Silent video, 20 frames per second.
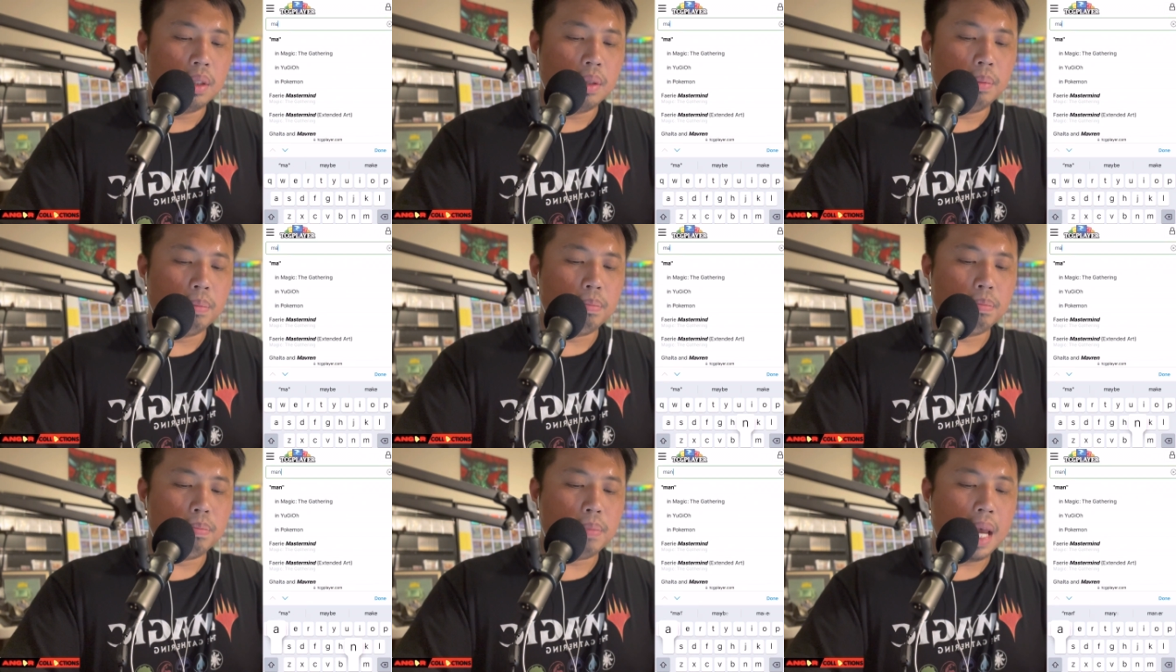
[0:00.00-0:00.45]

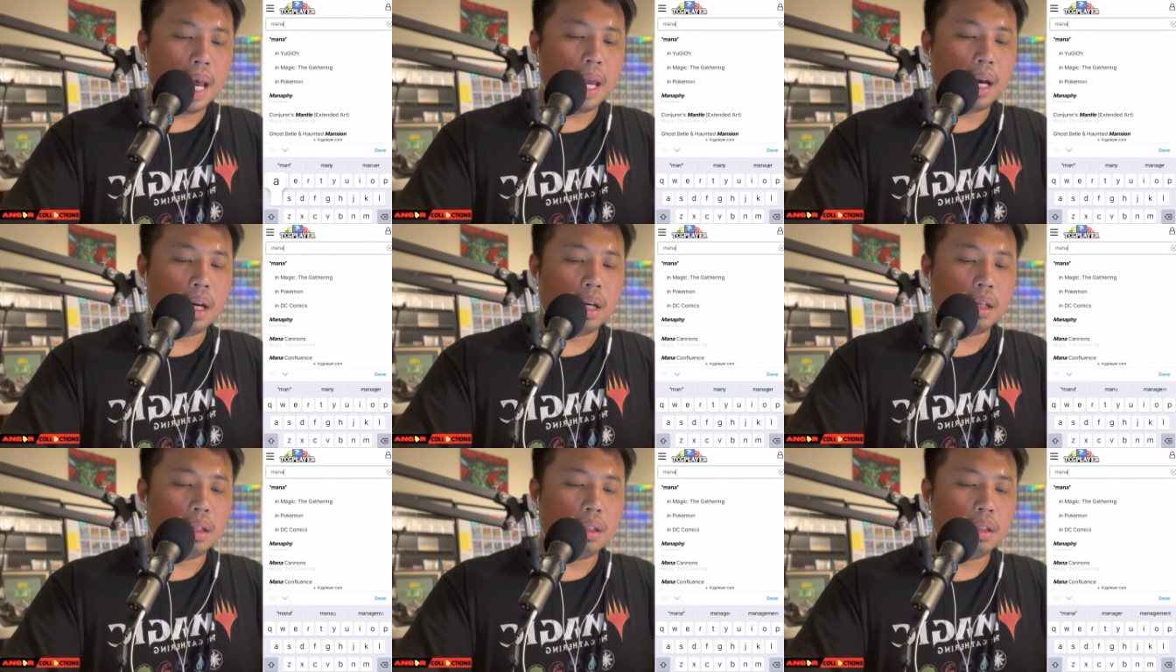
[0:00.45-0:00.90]

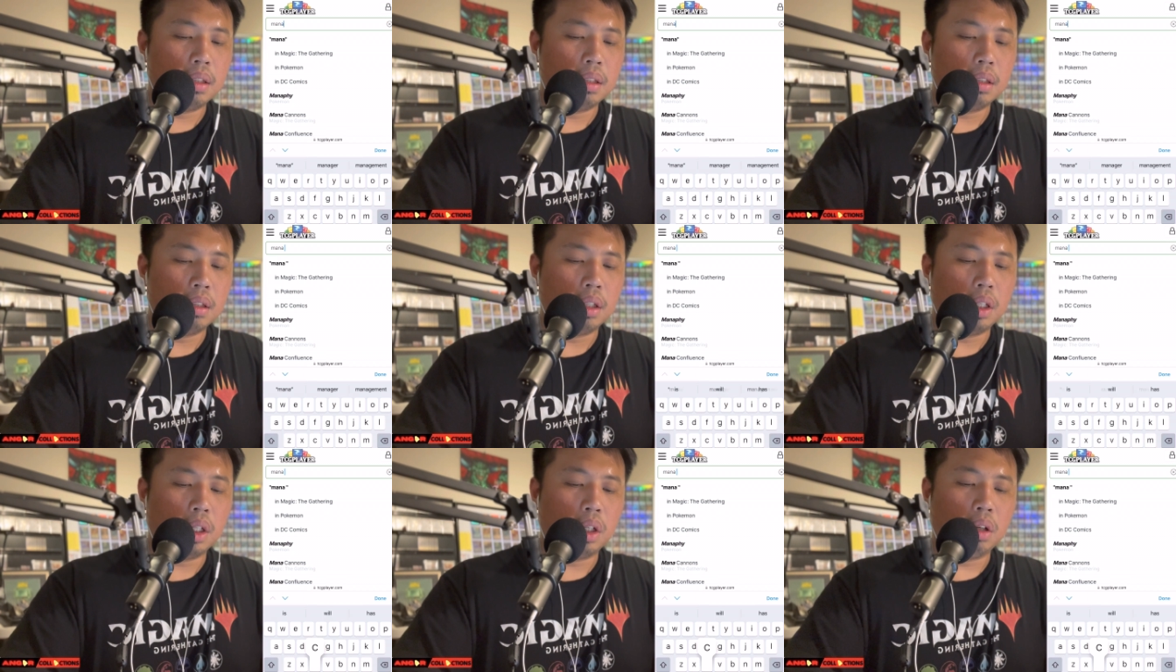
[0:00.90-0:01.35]
Mana.
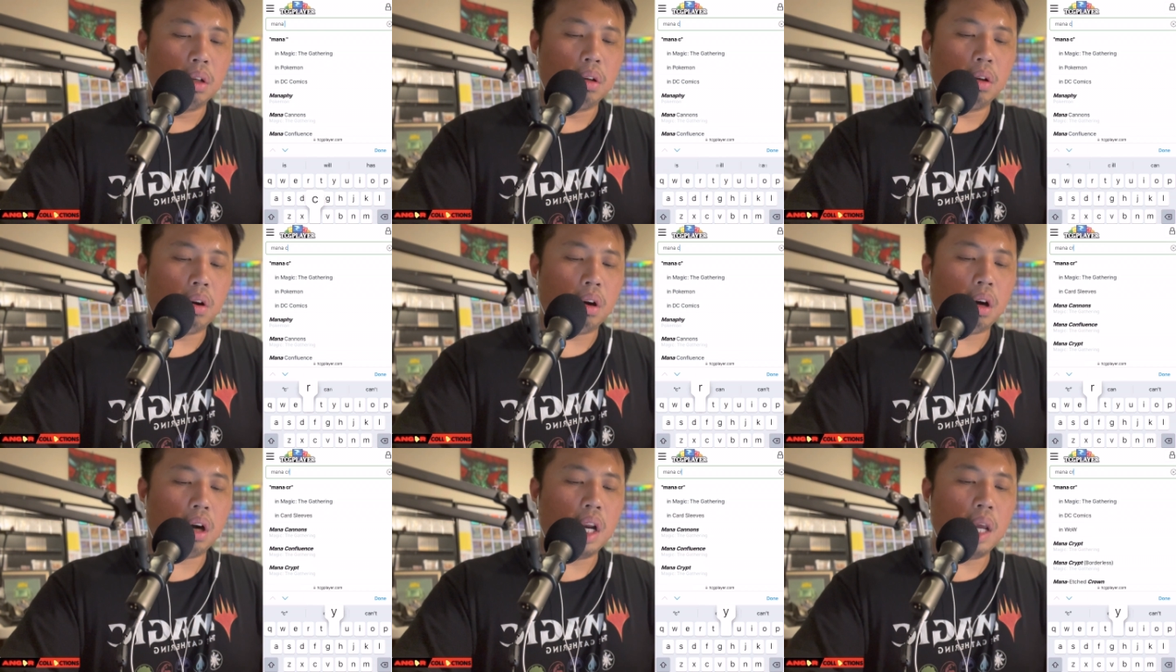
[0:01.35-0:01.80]

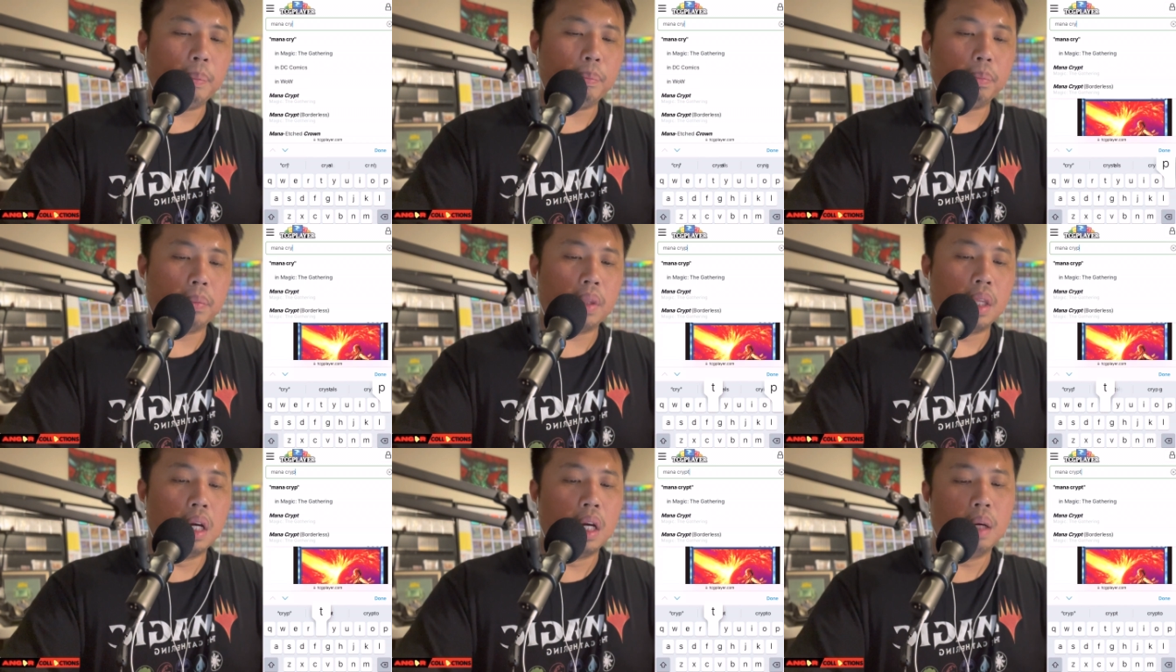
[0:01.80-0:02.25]

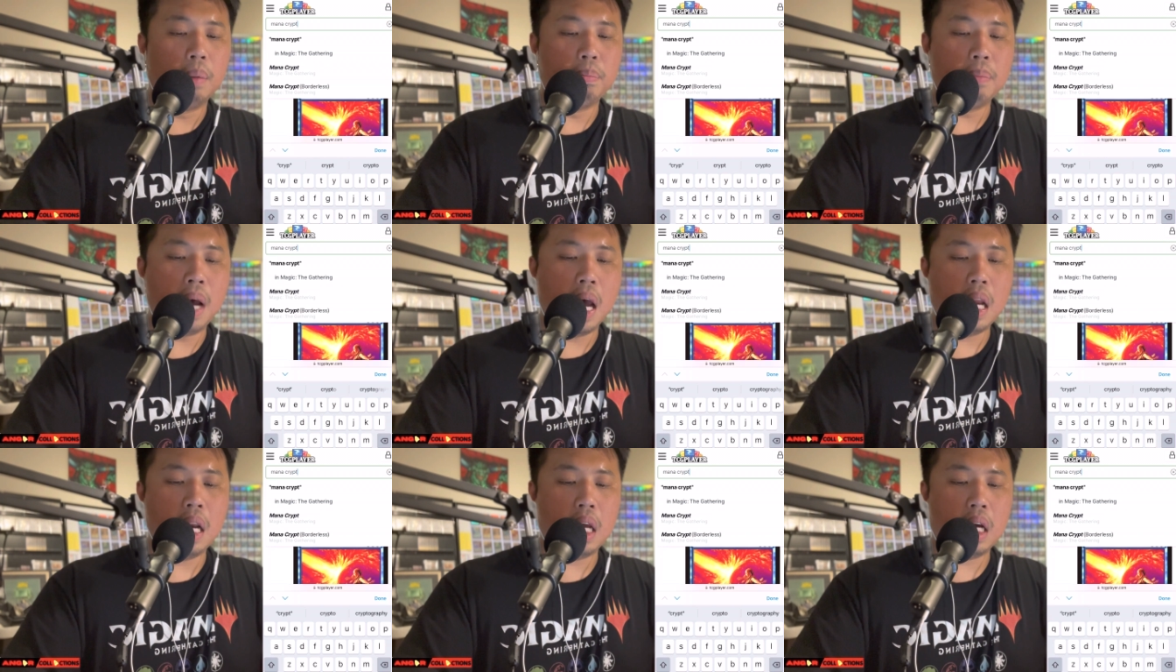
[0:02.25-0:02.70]
Crypt
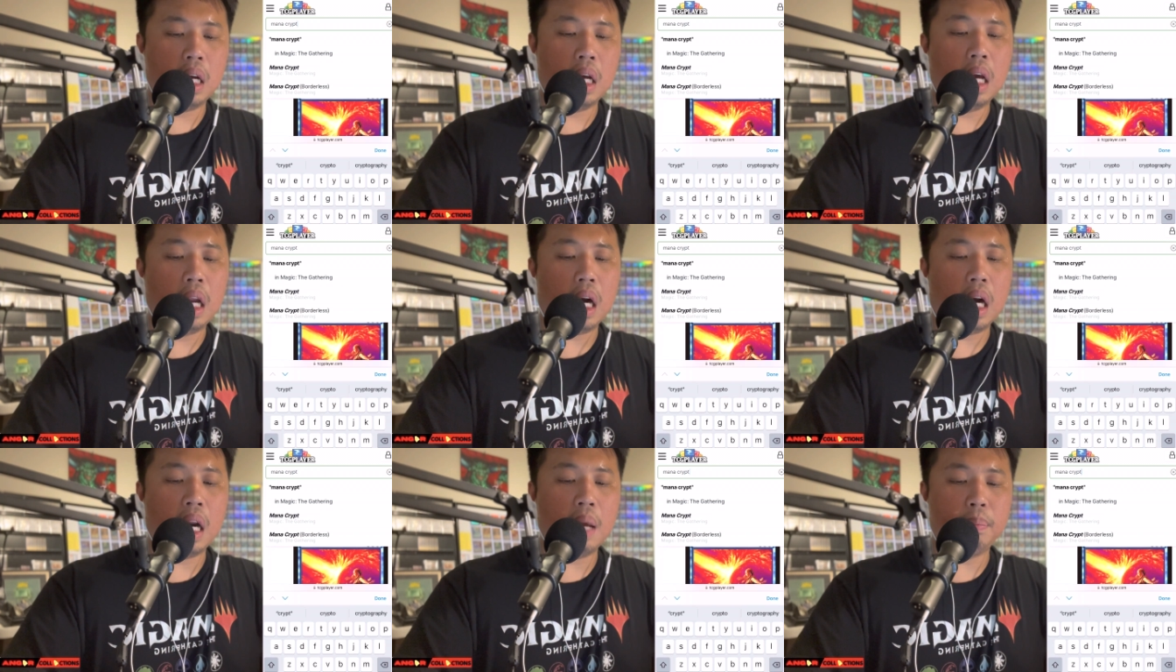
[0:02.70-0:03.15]
mana
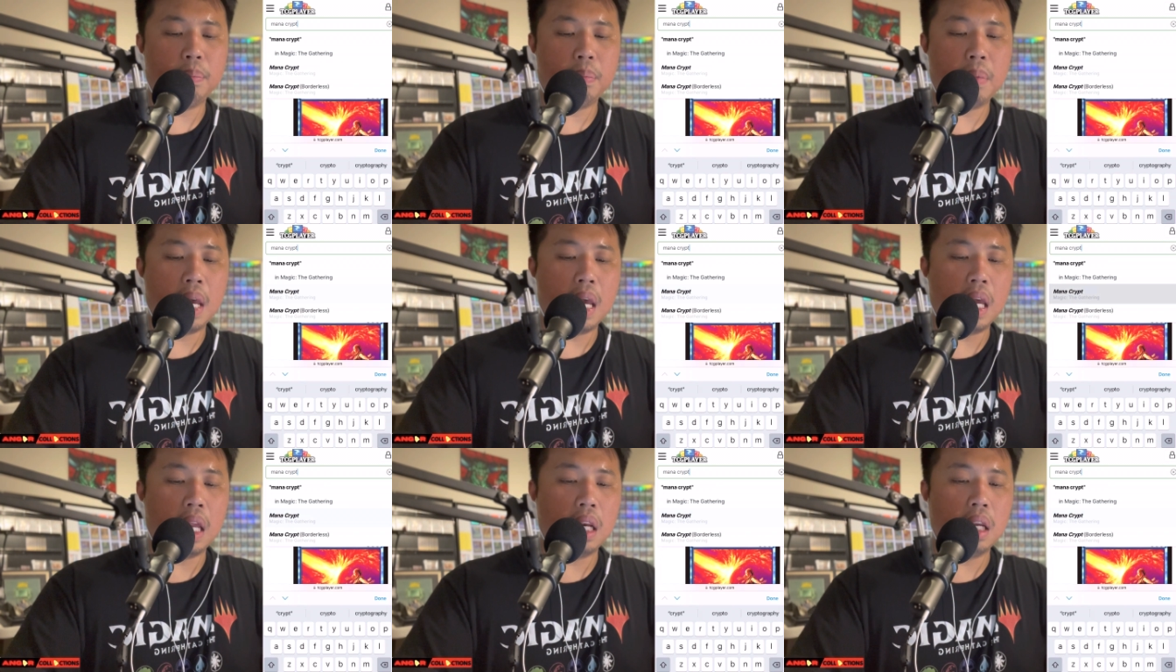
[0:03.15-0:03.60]

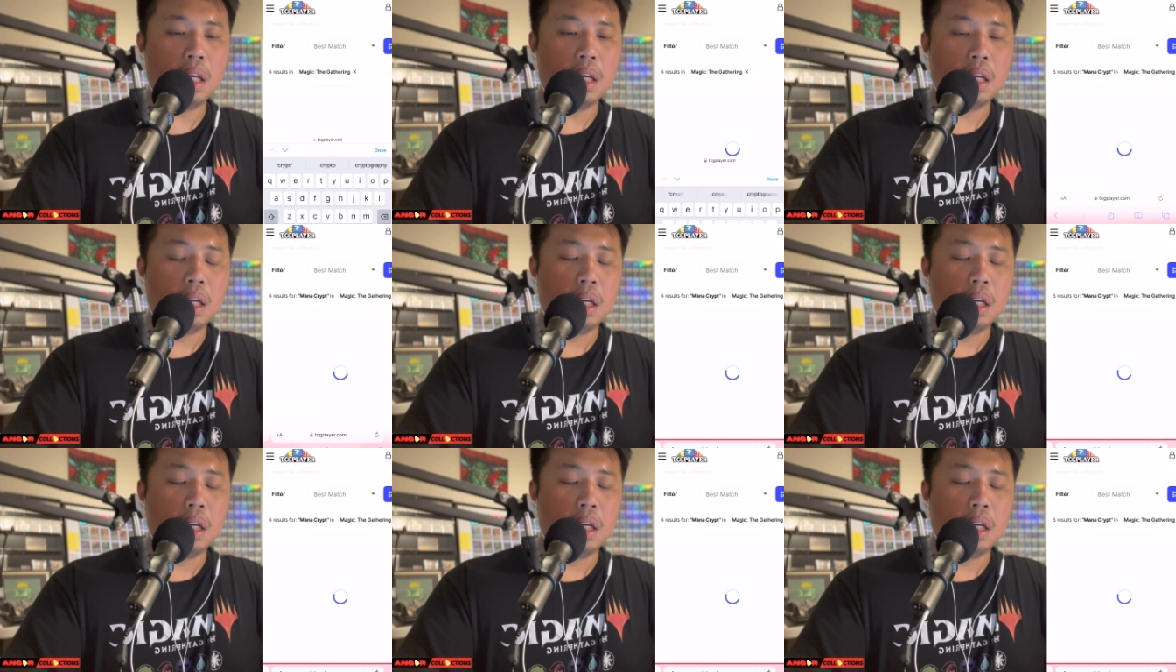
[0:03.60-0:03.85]
Kripnan.